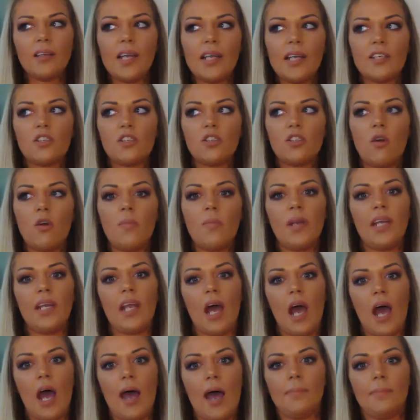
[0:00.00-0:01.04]
like so
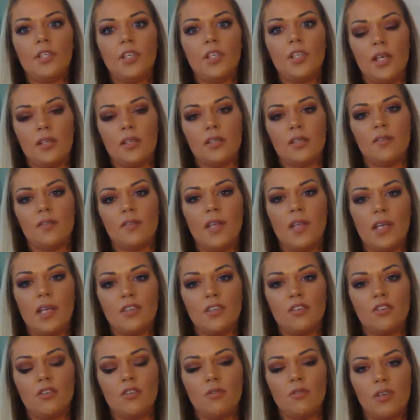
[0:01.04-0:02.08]
many options of
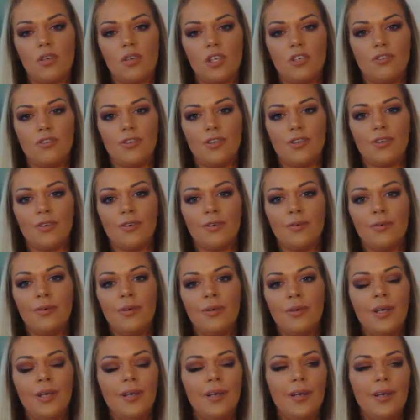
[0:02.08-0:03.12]
things you could
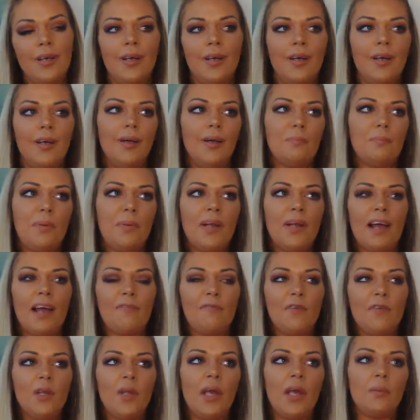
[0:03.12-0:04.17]
do, but I
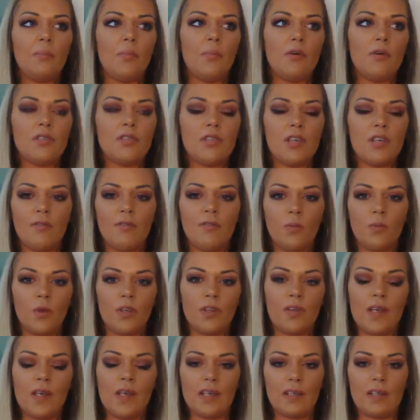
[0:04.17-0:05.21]
feel like most of them
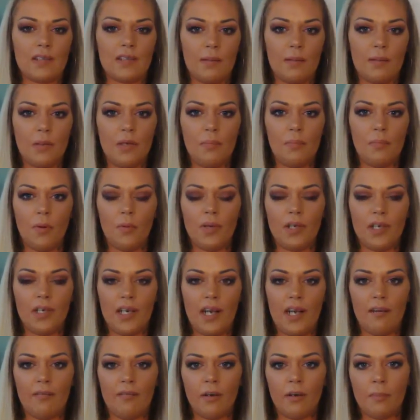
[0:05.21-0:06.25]
were things that people would
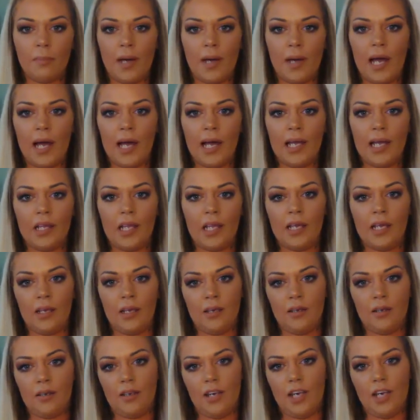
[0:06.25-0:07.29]
never buy,
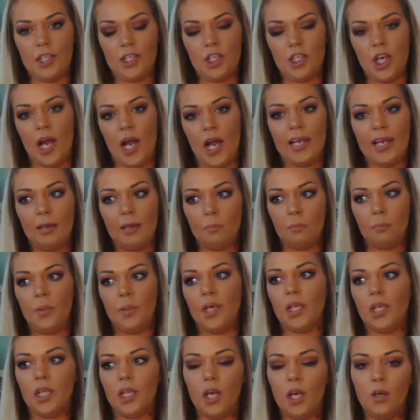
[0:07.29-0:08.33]
like a giant
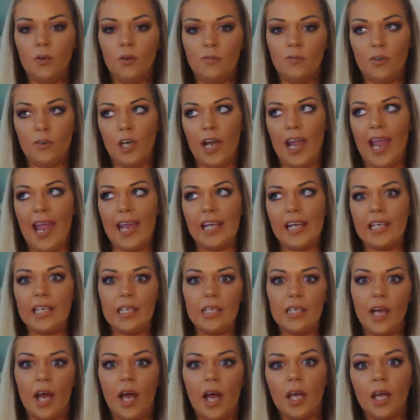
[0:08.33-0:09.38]
pillow for
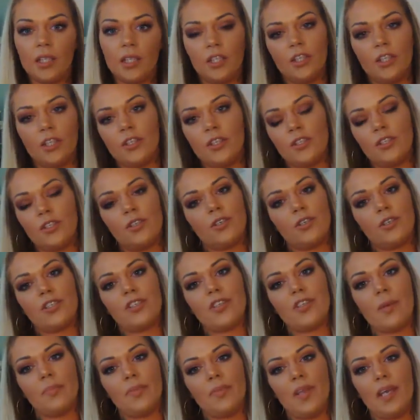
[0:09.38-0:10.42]
eighty dollars or
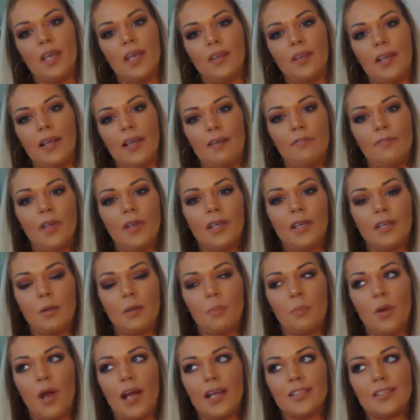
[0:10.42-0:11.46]
something. Like I feel like
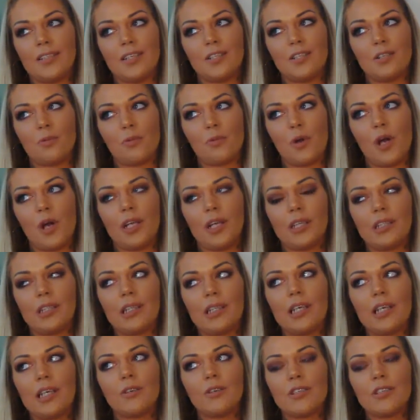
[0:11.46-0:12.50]
the prices were a
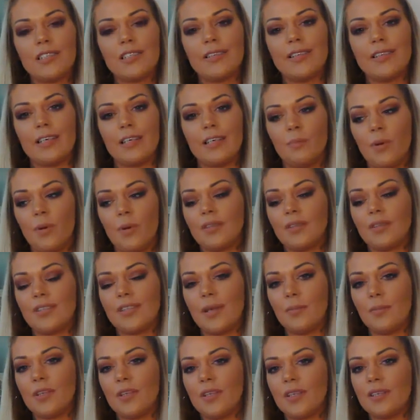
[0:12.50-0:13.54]
little steep on
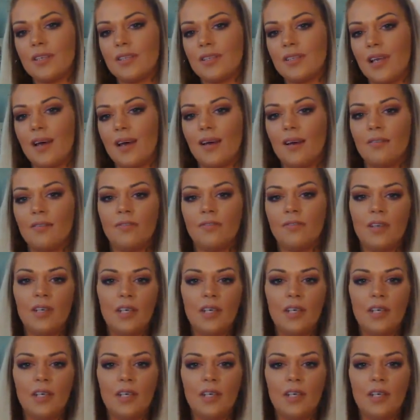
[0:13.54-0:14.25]
some of the stuff.